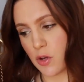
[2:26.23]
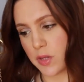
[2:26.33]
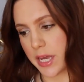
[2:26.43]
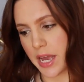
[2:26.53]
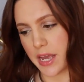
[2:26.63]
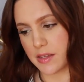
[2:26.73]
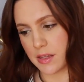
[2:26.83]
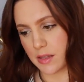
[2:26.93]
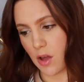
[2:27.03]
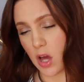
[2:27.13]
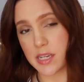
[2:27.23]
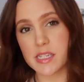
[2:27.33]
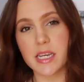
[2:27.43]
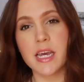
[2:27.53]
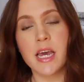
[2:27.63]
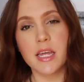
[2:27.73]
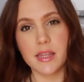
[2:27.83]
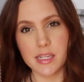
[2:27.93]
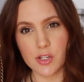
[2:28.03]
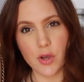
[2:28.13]
So like I honestly,
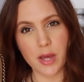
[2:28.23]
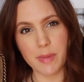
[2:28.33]
these two